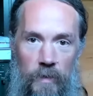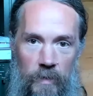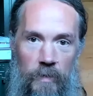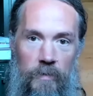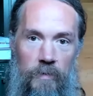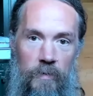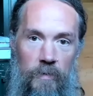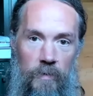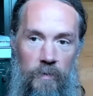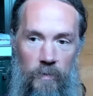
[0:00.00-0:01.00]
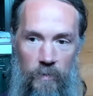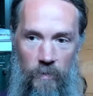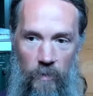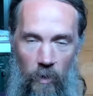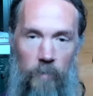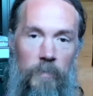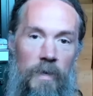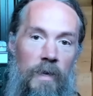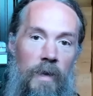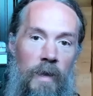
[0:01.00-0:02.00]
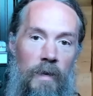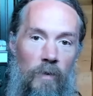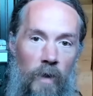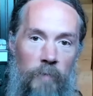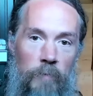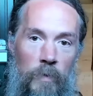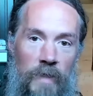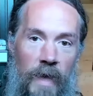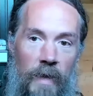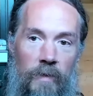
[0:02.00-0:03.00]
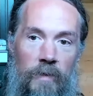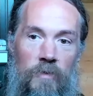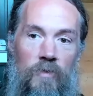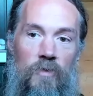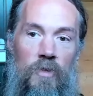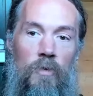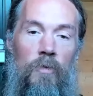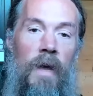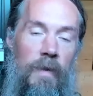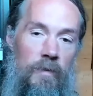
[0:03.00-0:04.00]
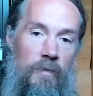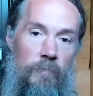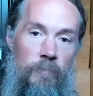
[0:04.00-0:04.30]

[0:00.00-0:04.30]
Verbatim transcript: in harmony and in alignment with that, is too great.